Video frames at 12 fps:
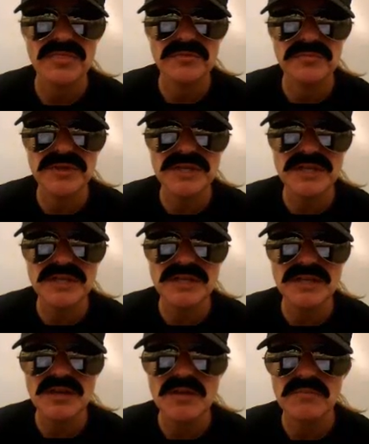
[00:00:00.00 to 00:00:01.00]

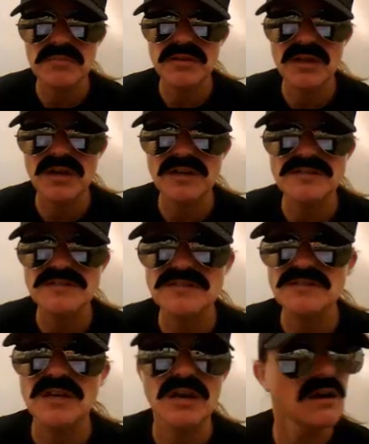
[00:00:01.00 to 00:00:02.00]
3
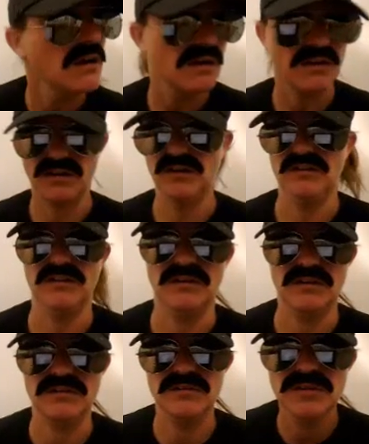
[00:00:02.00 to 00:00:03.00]
plus,
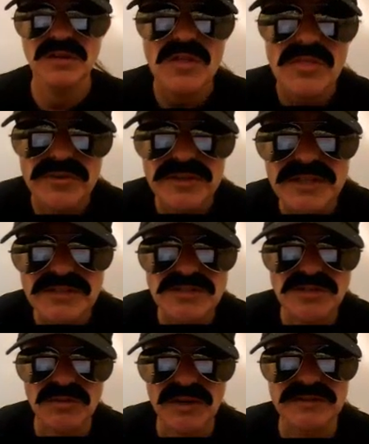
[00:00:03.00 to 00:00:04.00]
there is
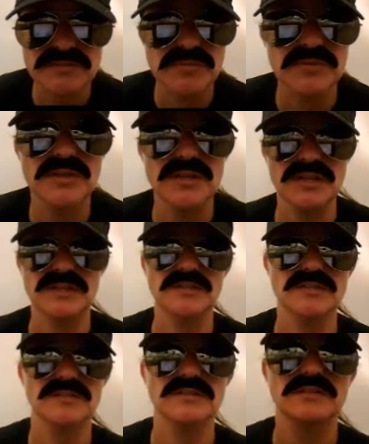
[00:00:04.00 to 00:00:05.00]
no exponent here.